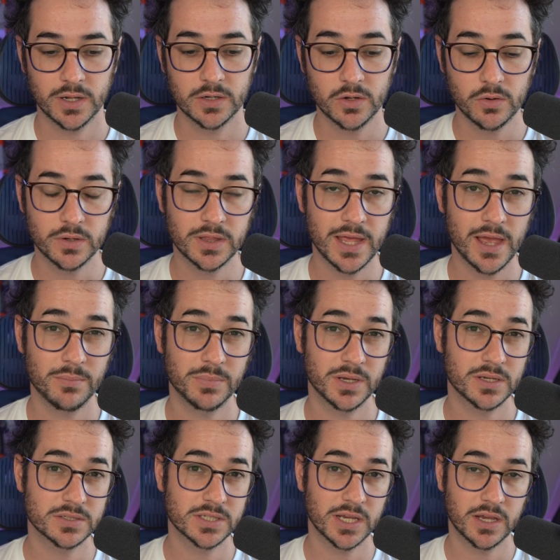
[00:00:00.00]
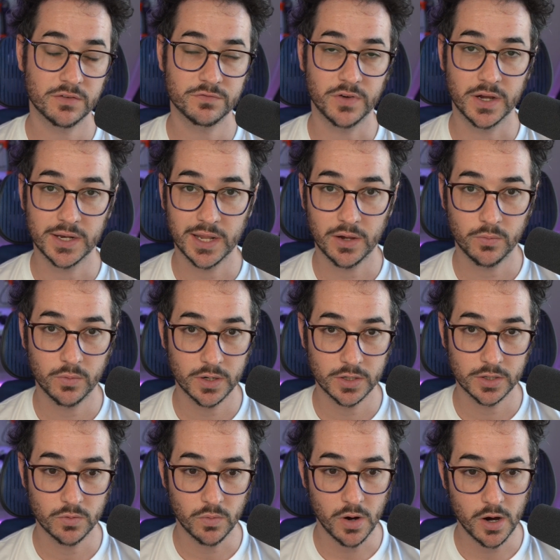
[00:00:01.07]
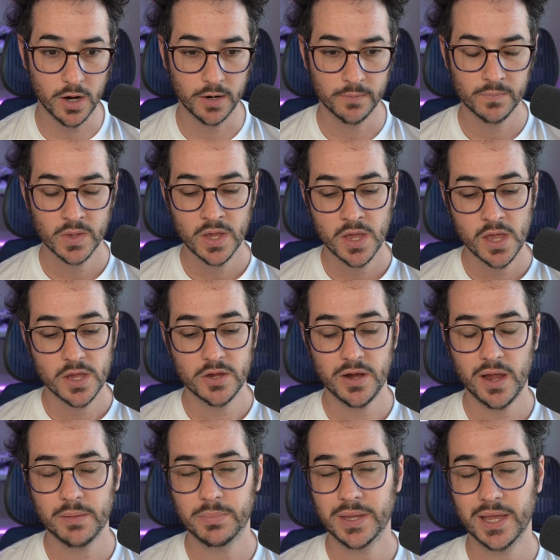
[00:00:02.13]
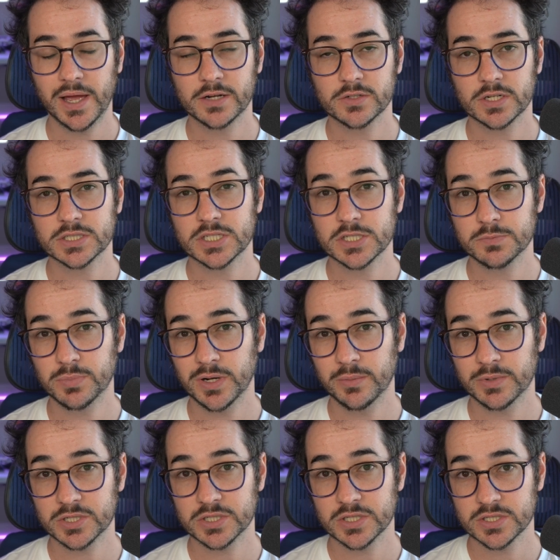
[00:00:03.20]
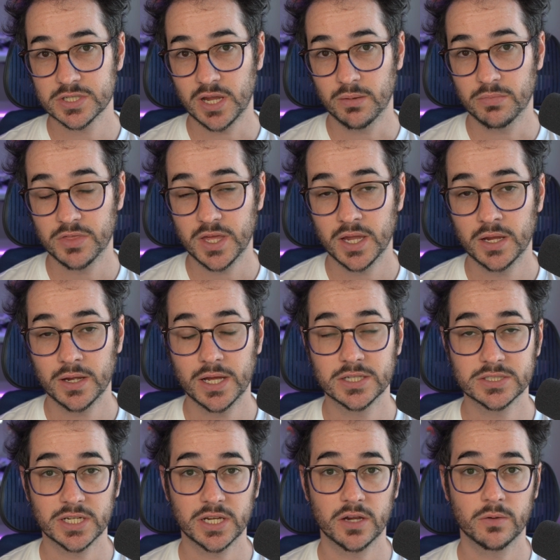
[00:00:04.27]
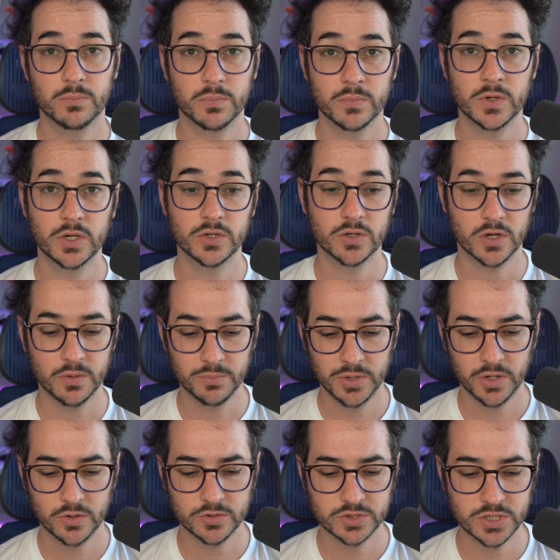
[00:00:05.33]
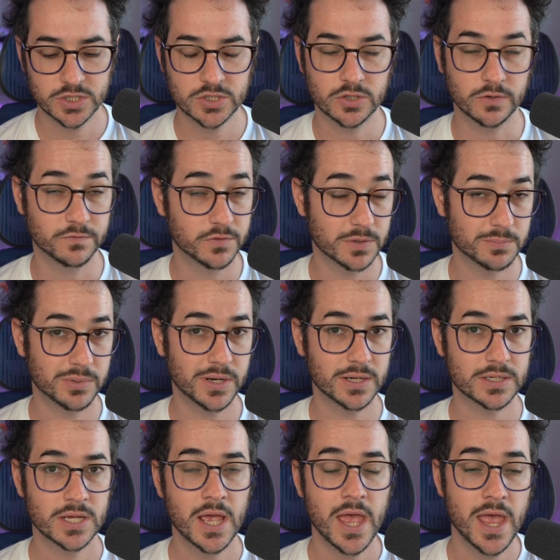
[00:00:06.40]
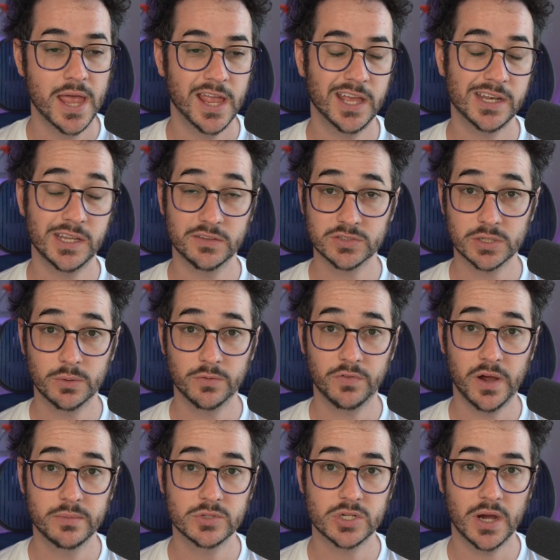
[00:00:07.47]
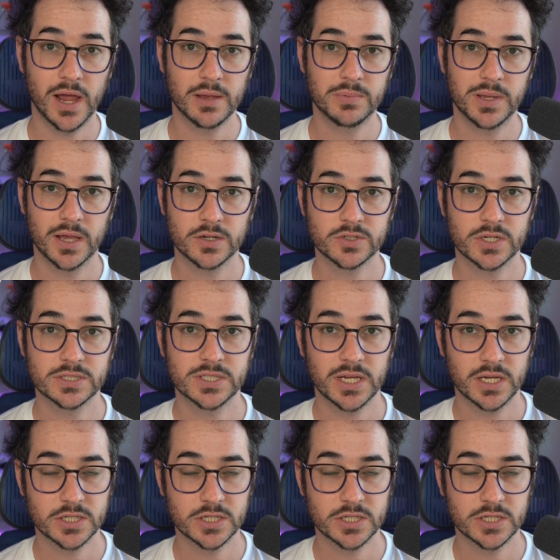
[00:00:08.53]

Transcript: knowing that because they could find out where you are. Your IP address is pretty much the same thing. It's like your, your computer's digital footprint. And if someone finds your IP address, they could